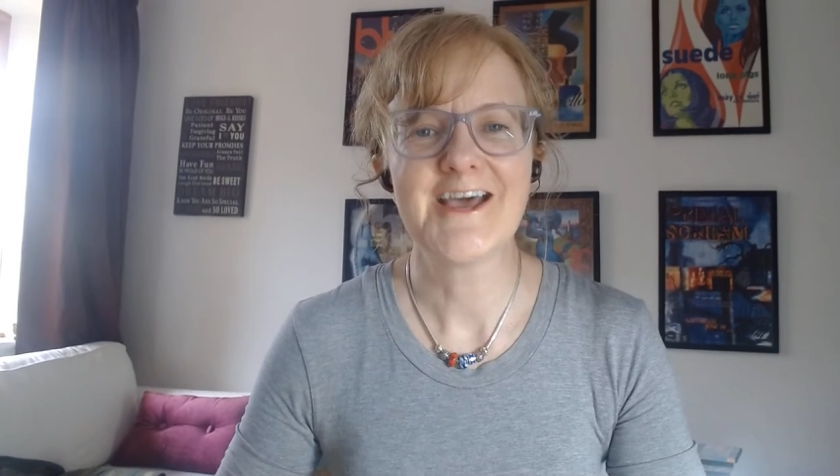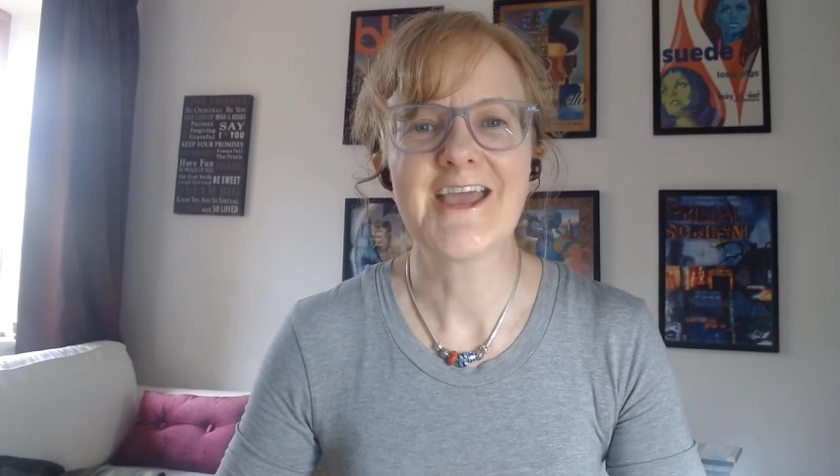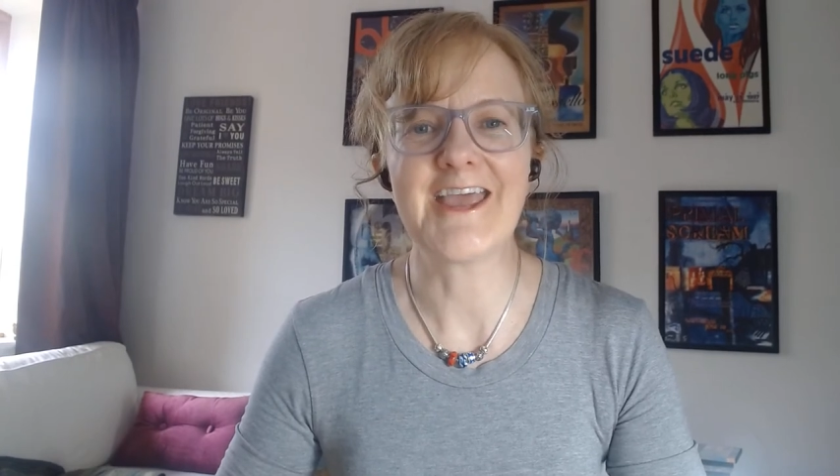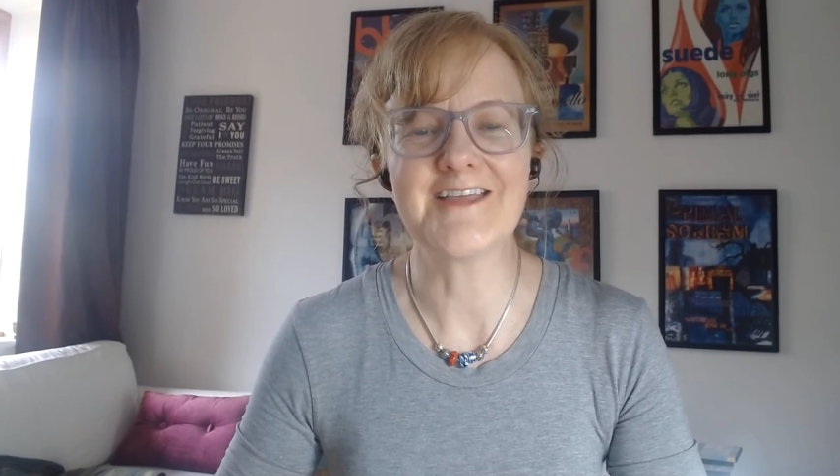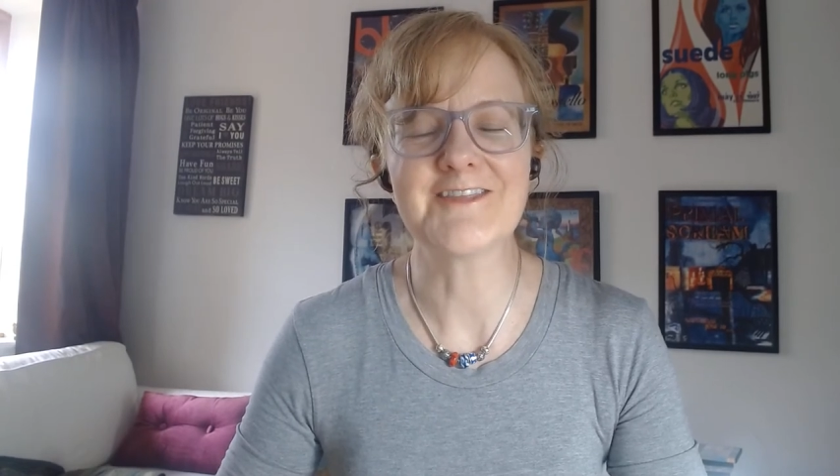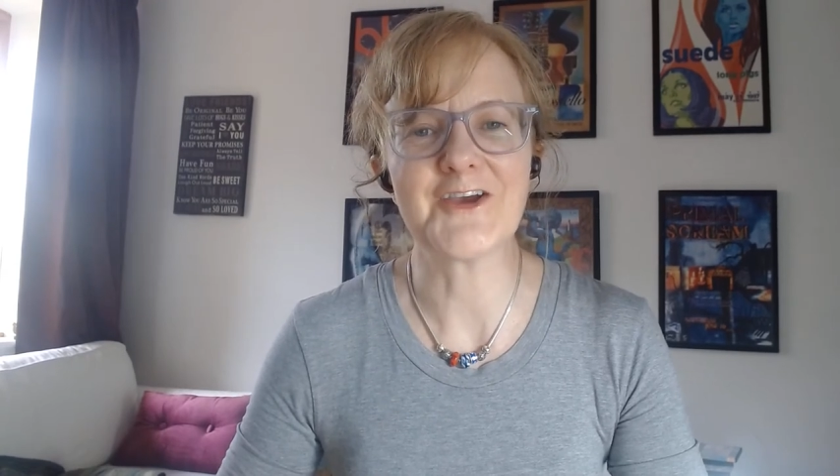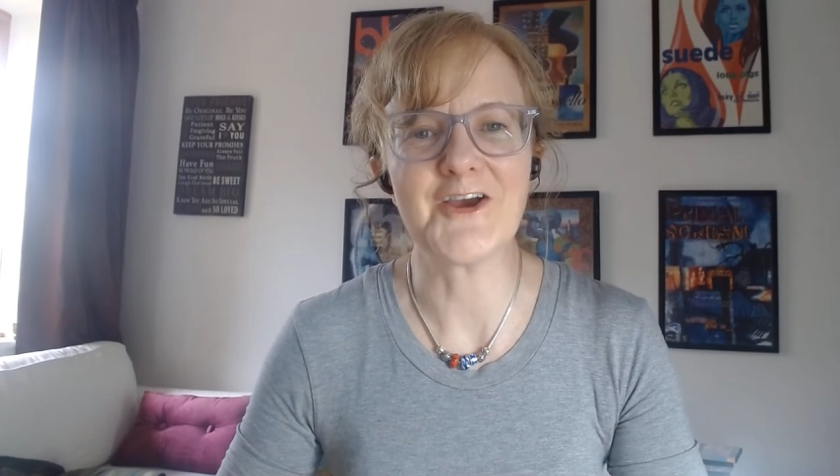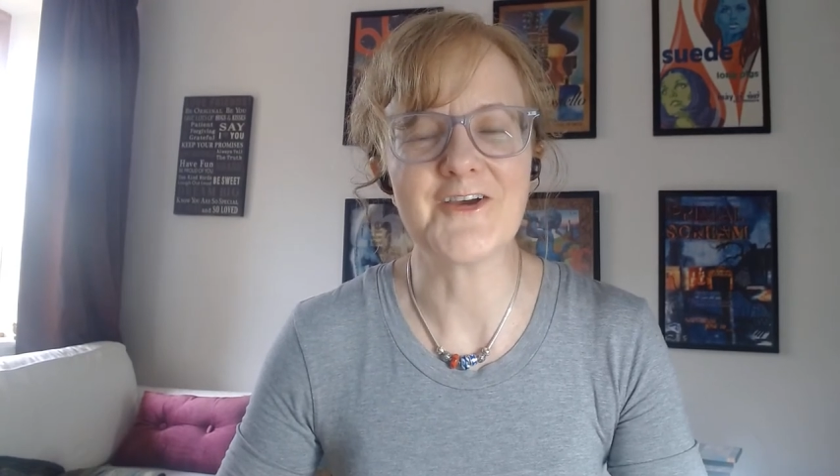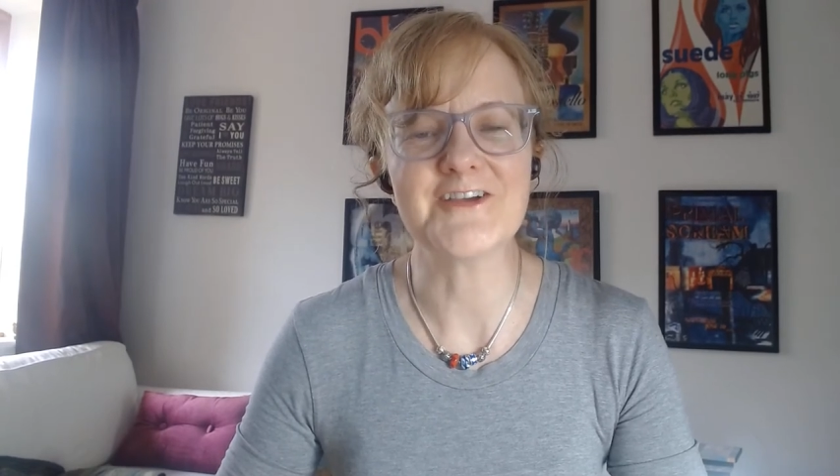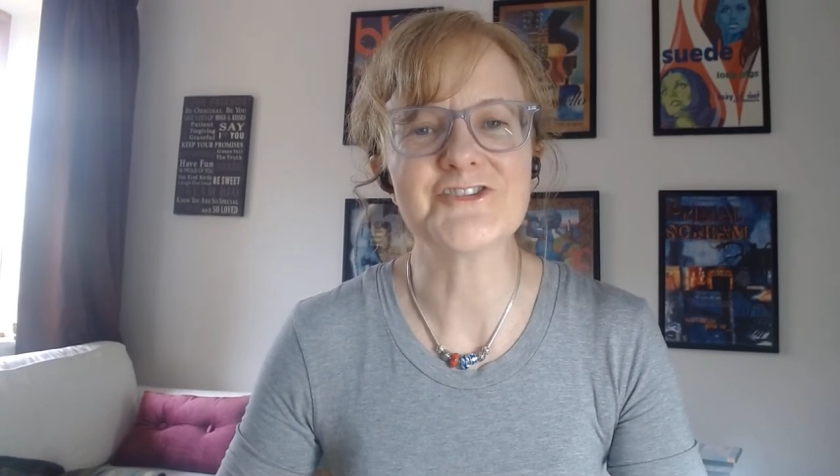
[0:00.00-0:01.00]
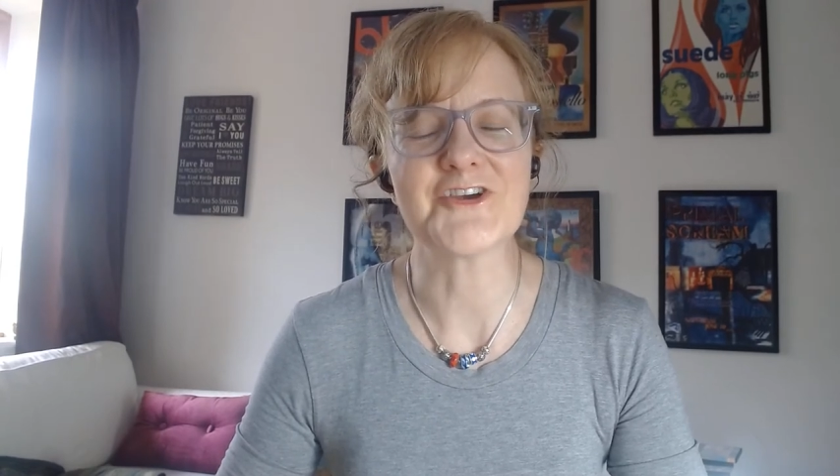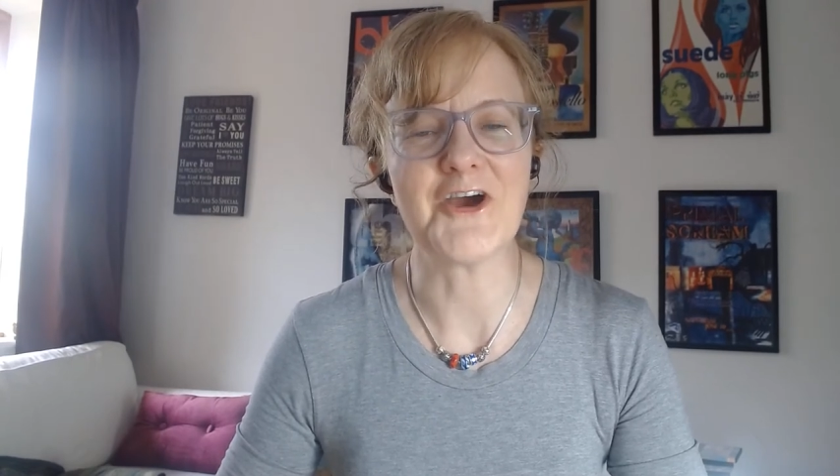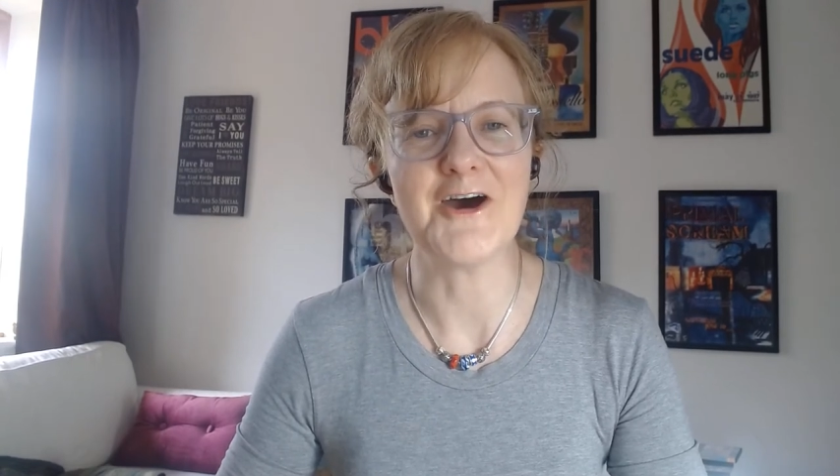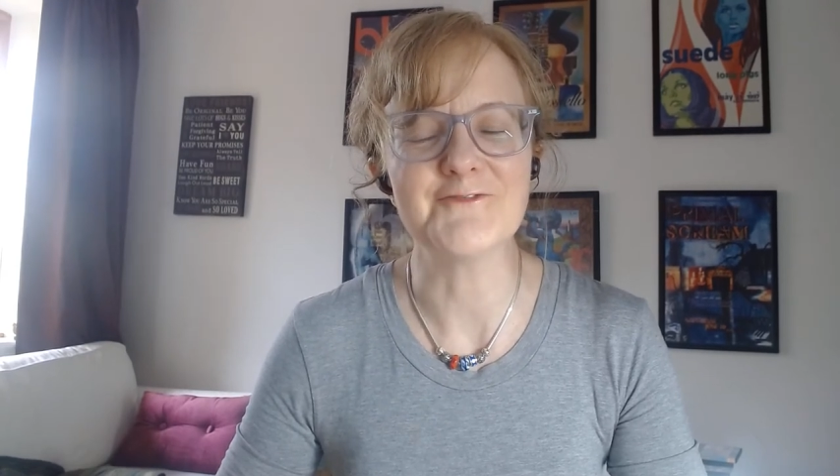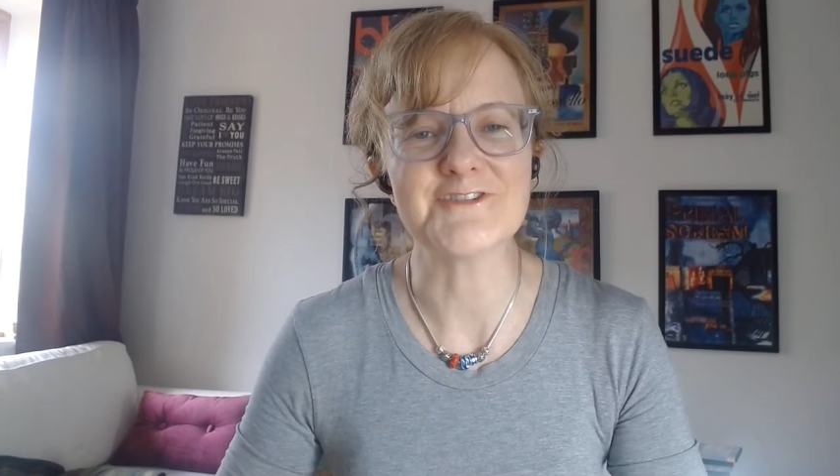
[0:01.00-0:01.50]
gain the courage and
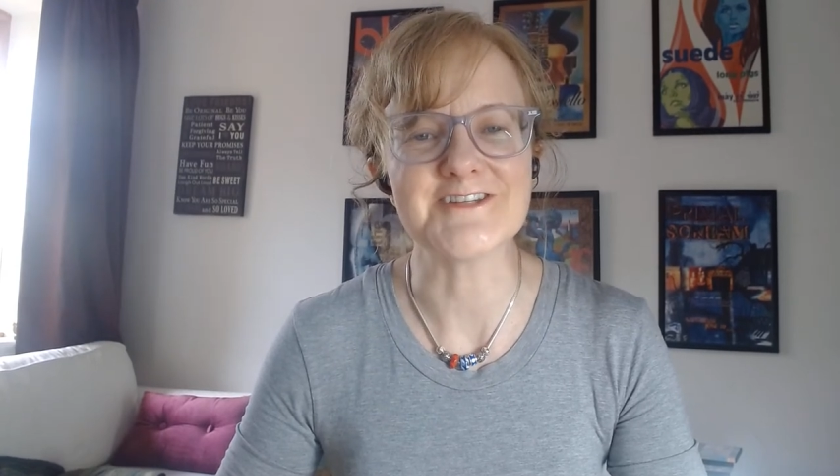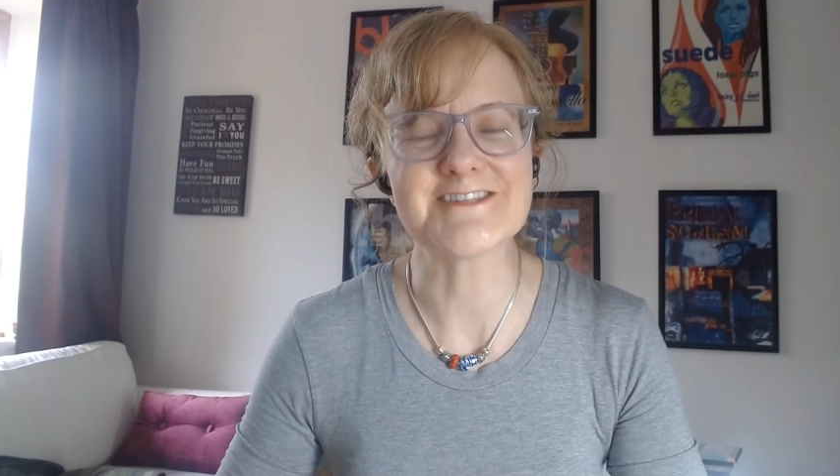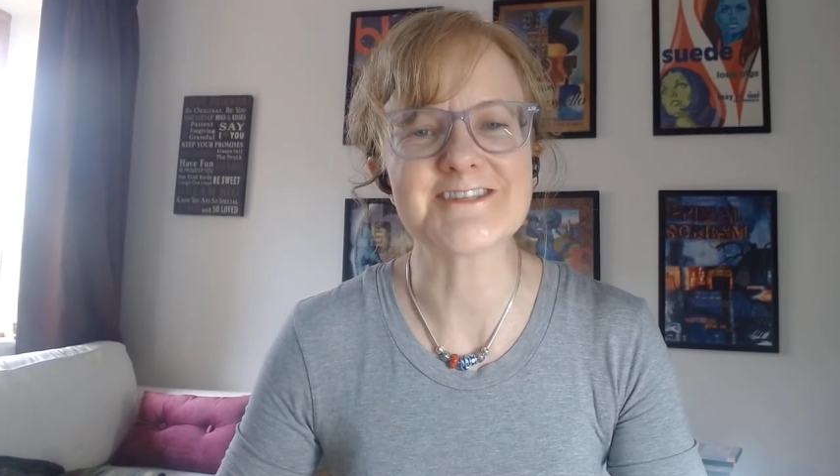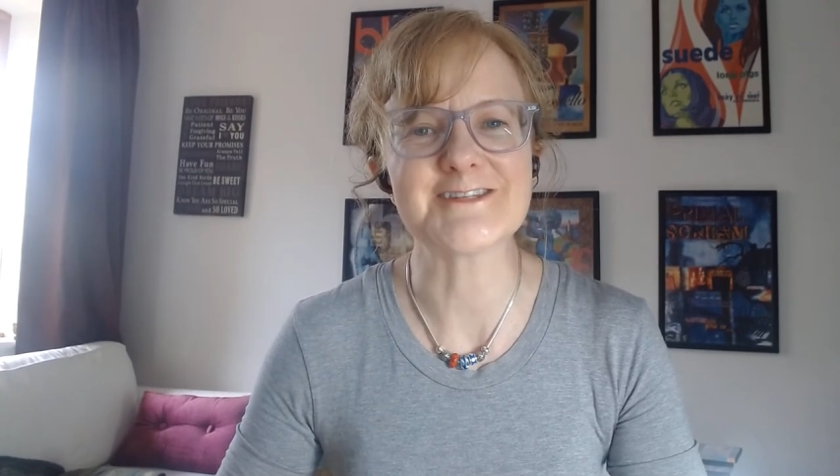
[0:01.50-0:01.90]
confidence